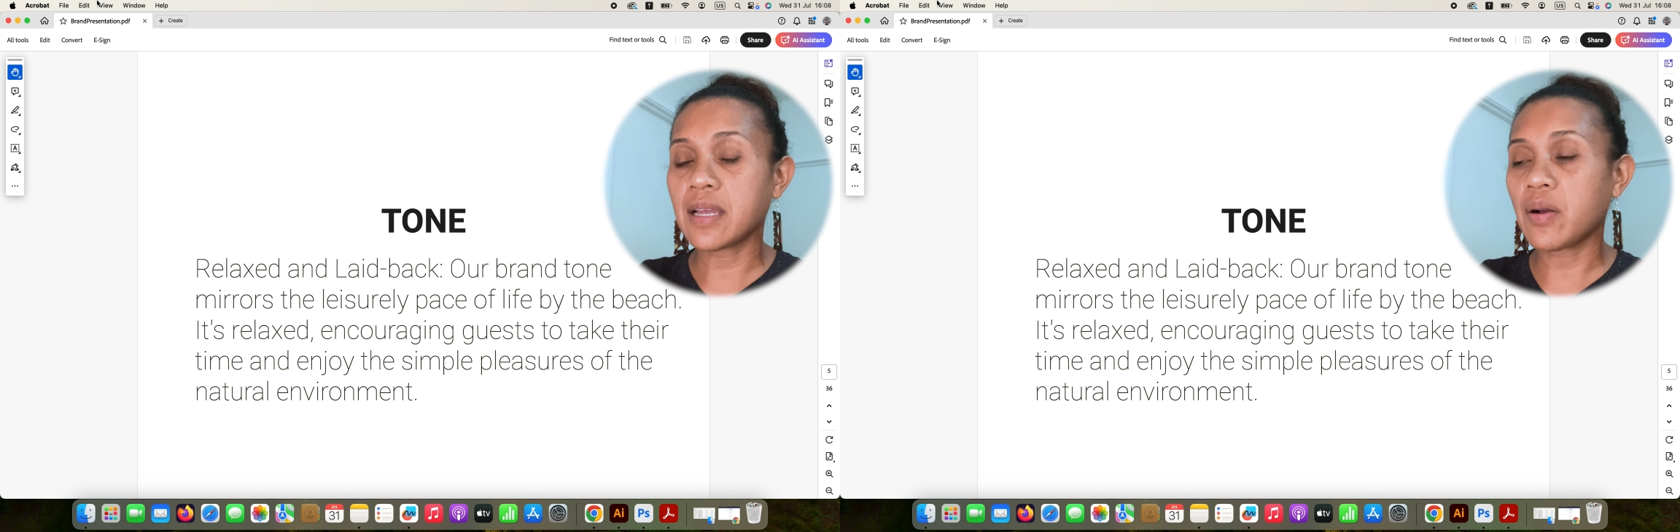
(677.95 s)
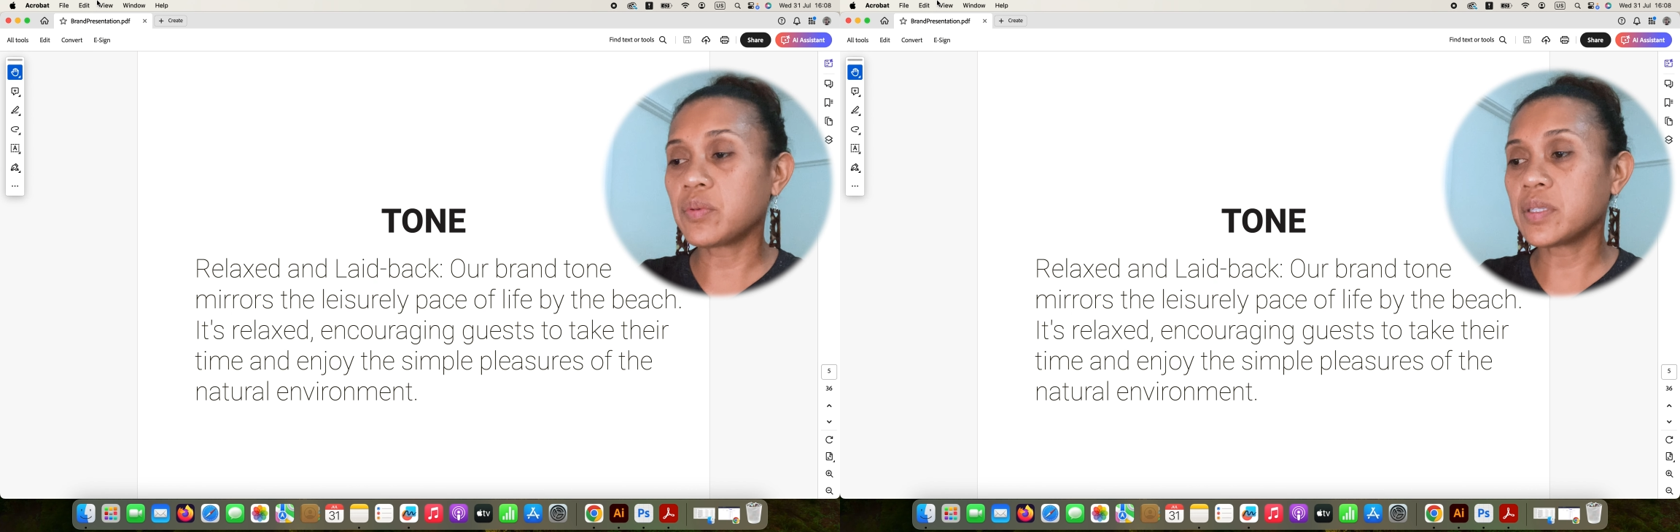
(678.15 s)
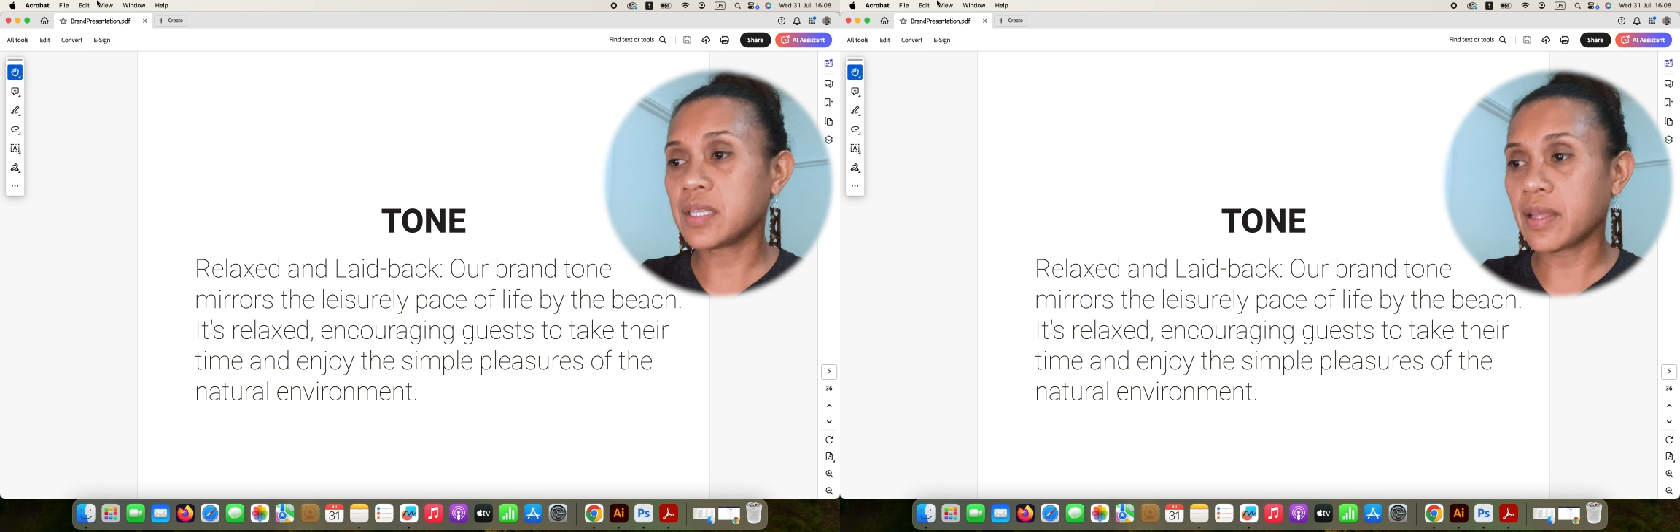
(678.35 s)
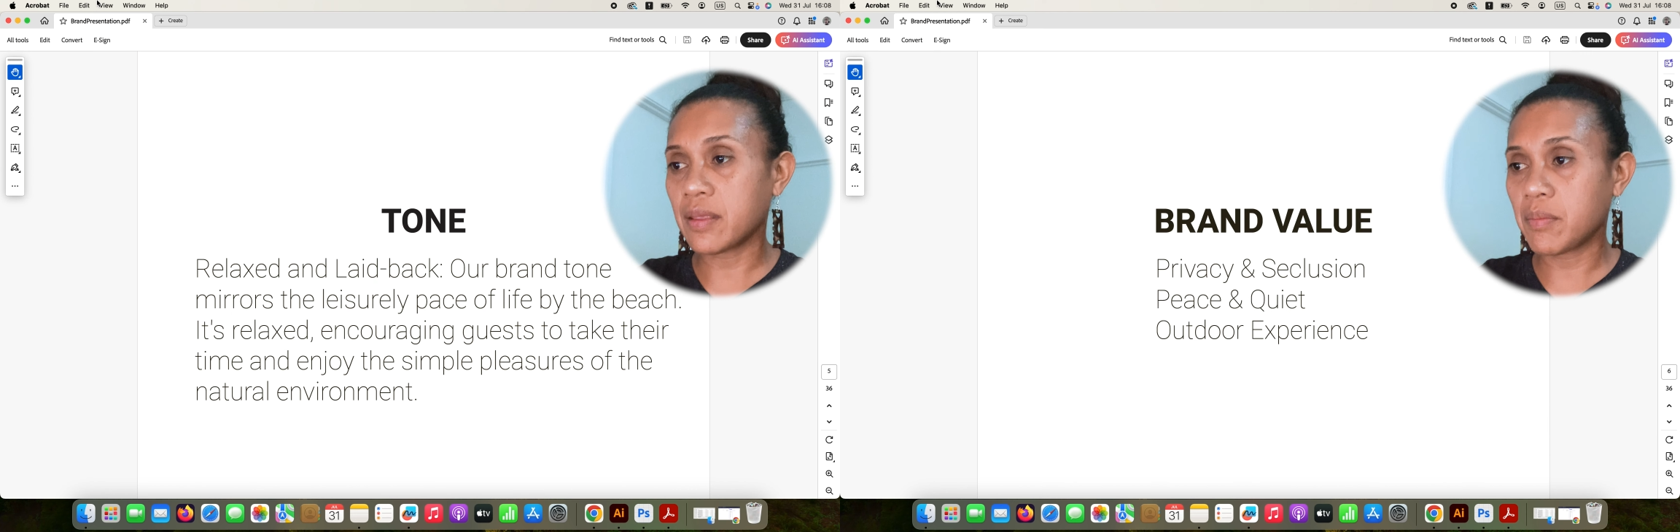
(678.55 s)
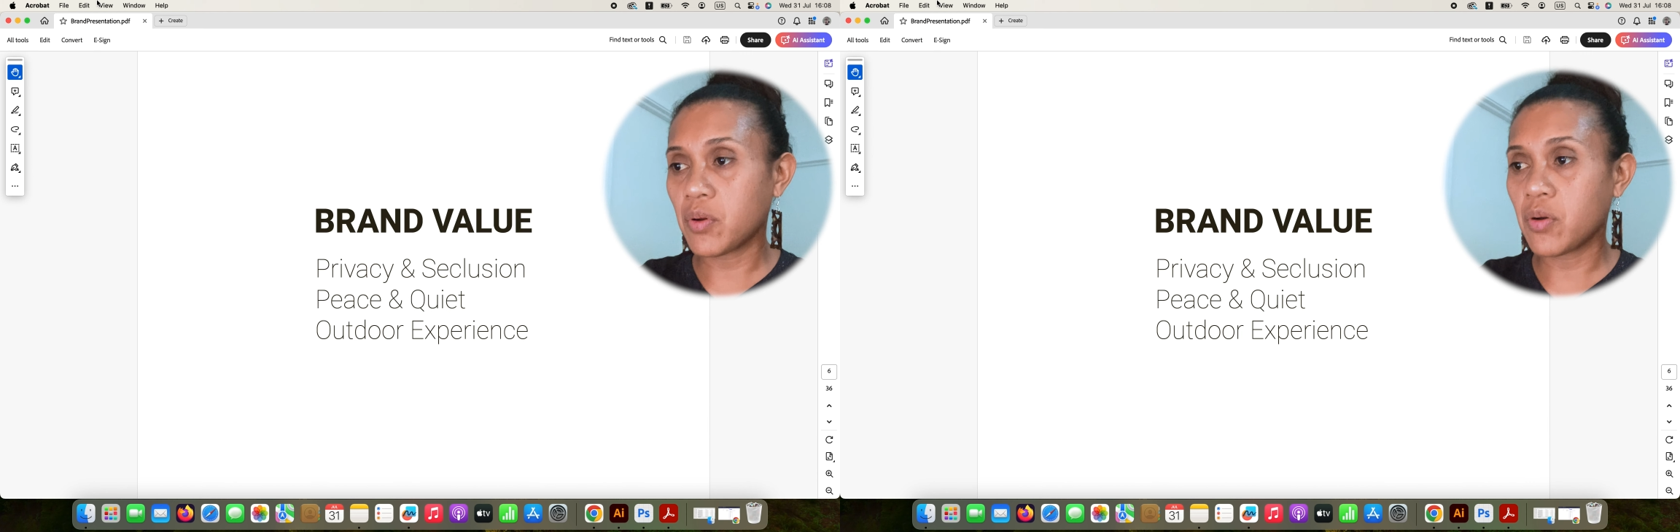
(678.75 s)
that will set
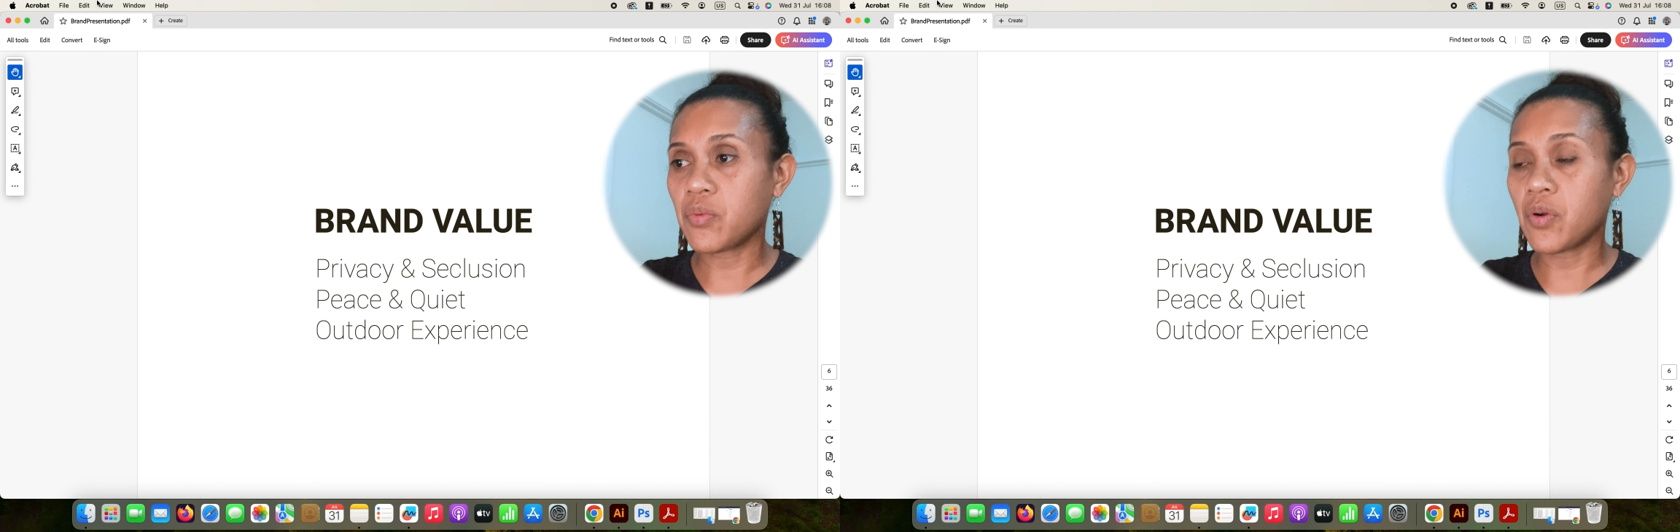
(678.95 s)
the ball